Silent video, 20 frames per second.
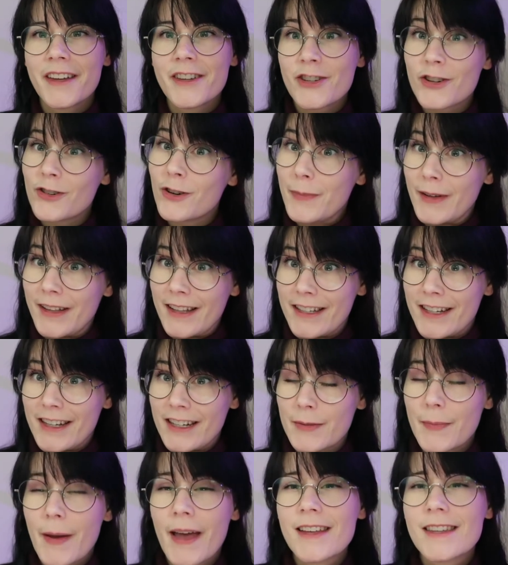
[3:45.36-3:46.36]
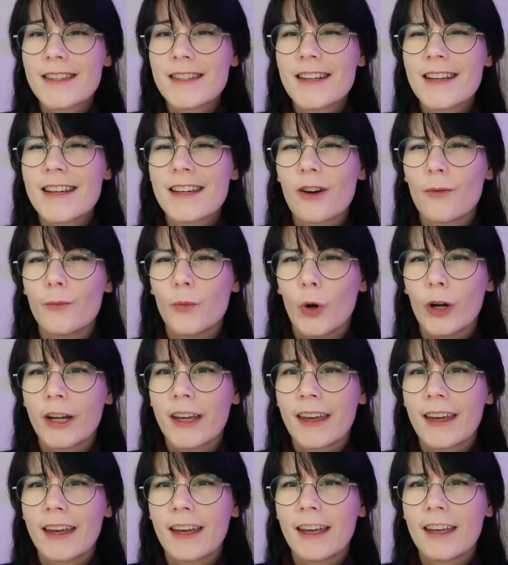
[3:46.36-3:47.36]
Durability. Depending on what
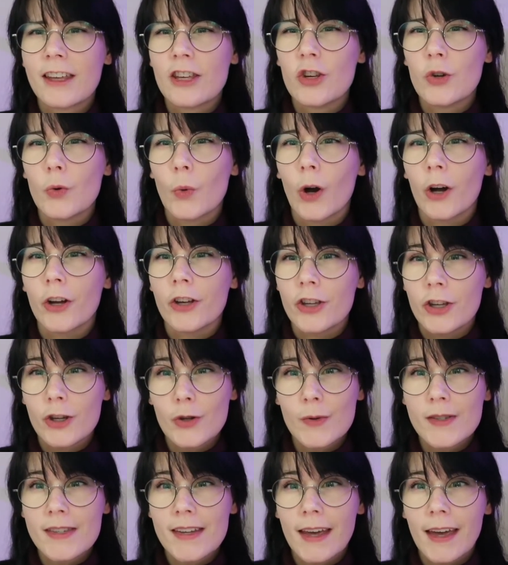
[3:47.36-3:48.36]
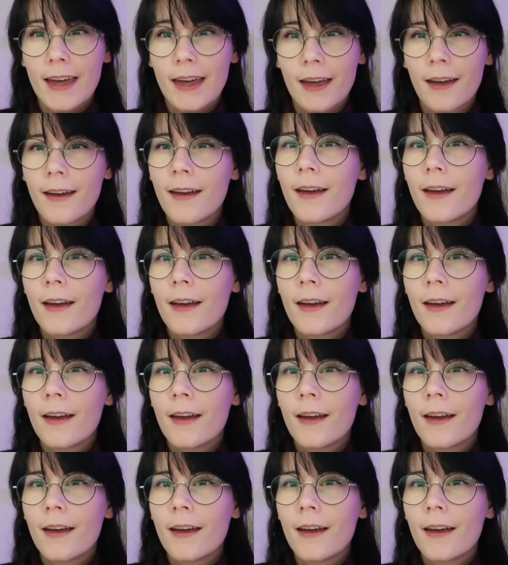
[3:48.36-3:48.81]
gear you are using,